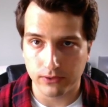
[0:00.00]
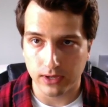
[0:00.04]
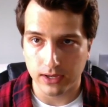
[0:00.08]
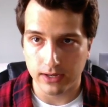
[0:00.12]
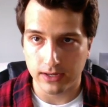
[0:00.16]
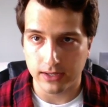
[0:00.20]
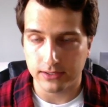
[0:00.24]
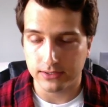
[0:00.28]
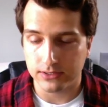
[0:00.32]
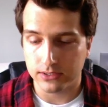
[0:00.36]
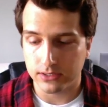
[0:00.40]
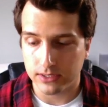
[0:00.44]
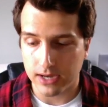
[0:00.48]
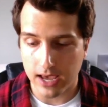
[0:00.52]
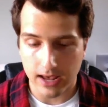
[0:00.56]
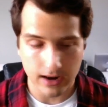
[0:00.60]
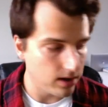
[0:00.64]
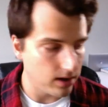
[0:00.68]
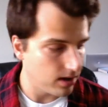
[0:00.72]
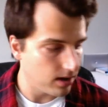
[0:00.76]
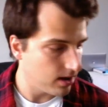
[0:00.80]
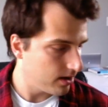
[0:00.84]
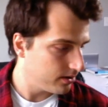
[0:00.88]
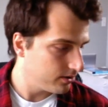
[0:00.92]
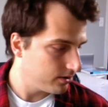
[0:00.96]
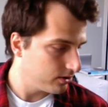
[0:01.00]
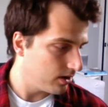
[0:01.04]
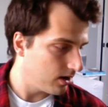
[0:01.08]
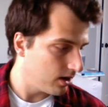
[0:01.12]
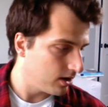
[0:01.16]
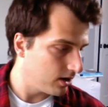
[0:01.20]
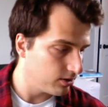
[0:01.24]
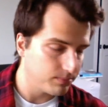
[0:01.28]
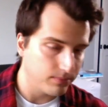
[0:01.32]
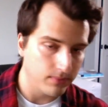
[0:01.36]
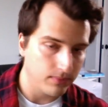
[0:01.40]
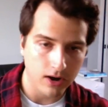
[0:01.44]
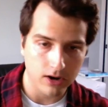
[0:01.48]
and this is not
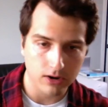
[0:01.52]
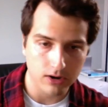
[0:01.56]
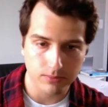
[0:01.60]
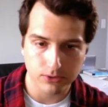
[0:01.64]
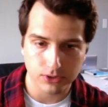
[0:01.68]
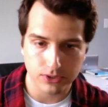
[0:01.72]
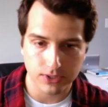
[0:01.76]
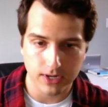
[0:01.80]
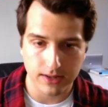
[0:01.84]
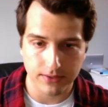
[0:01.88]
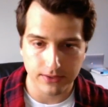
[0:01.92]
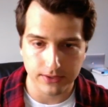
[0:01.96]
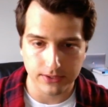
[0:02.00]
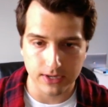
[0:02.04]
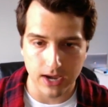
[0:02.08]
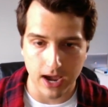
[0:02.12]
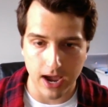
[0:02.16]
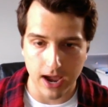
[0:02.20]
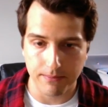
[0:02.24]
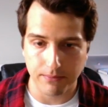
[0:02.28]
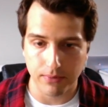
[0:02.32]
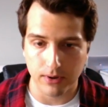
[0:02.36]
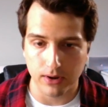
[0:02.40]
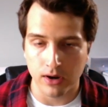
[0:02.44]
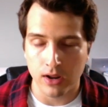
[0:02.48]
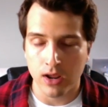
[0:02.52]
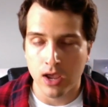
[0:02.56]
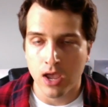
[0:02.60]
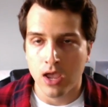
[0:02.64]
100 percent of the time, but